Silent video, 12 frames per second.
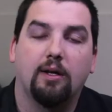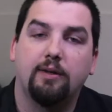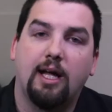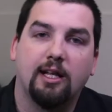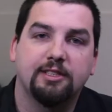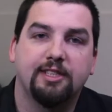
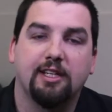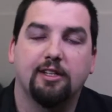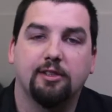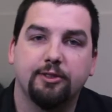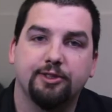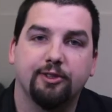Now let's take a
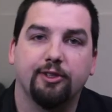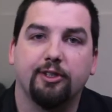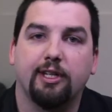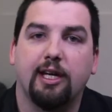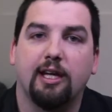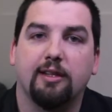closer
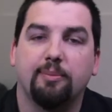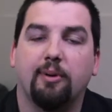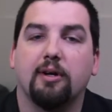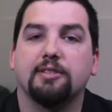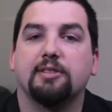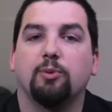look at the
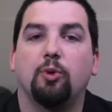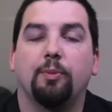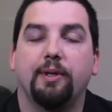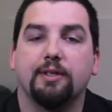parts that we'll be